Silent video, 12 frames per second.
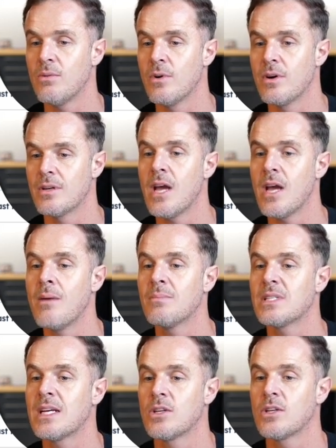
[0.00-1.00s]
We're
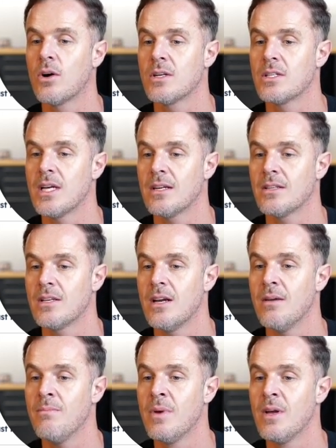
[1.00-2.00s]
attempting to contact
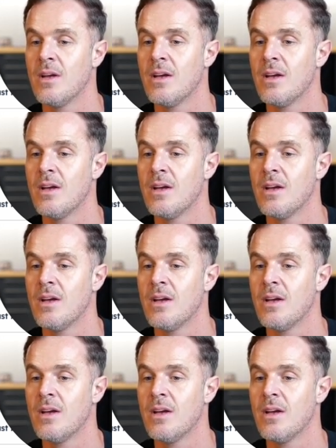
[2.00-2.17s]
him.